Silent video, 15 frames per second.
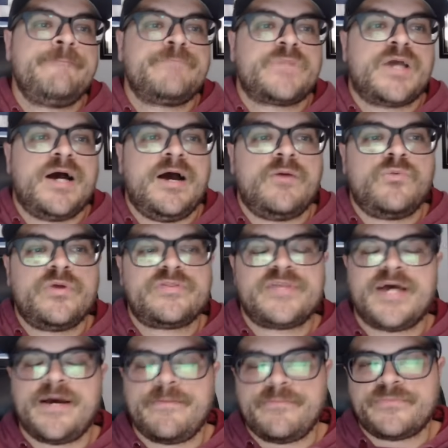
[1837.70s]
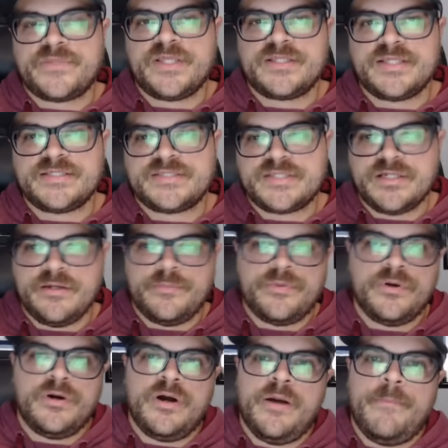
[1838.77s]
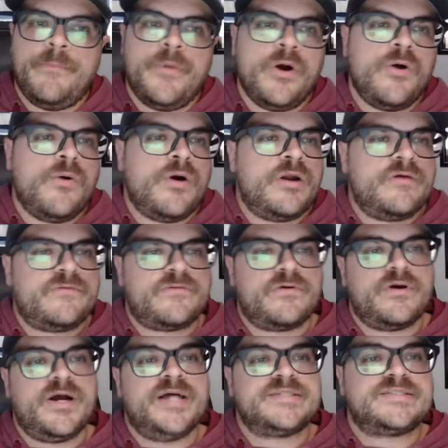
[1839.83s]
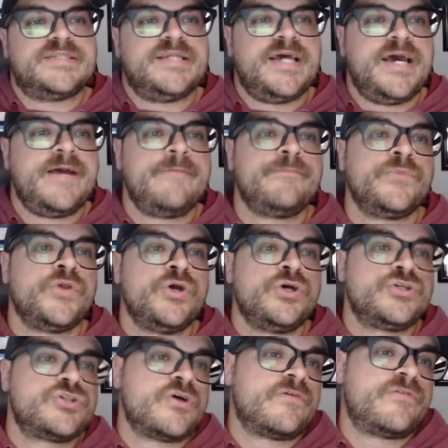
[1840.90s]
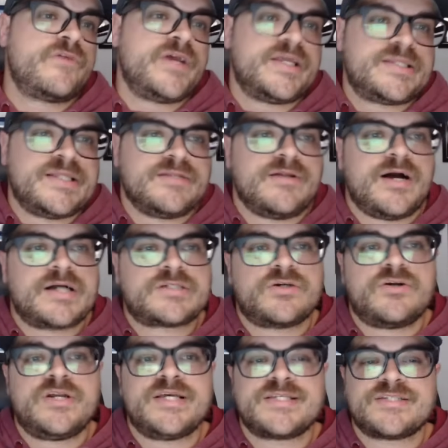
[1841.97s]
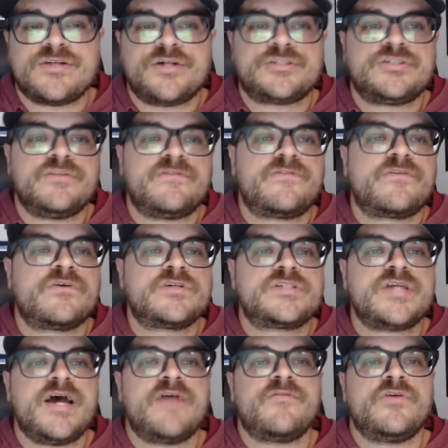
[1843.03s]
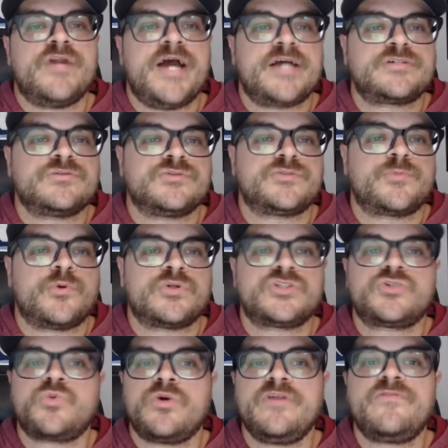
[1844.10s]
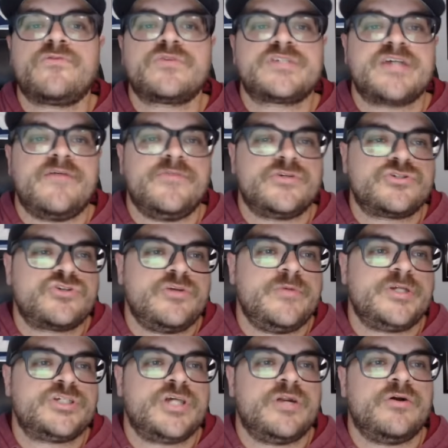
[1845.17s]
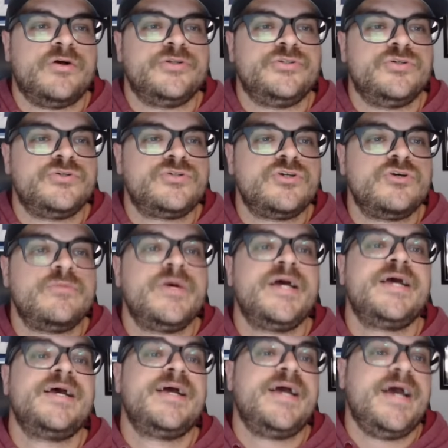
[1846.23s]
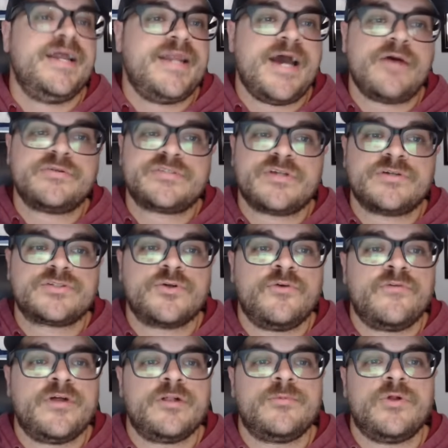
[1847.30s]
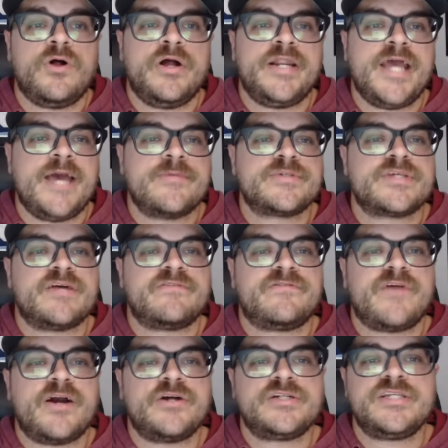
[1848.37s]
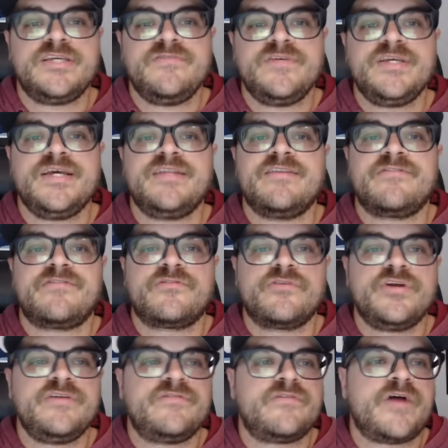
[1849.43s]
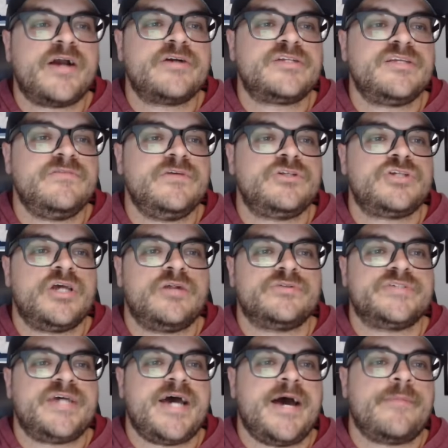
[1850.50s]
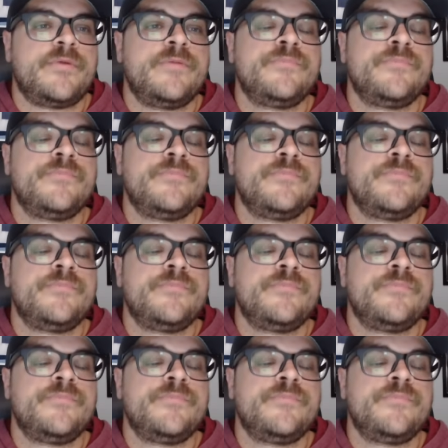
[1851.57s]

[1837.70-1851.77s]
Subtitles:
And with that, I think that's going to put a bow on it for us today. Don't forget that Locked On has launched the first ever national sports 24/7 streaming channel on YouTube. And now it's also available on Amazon Fire TV in the free Fire TV Channels app.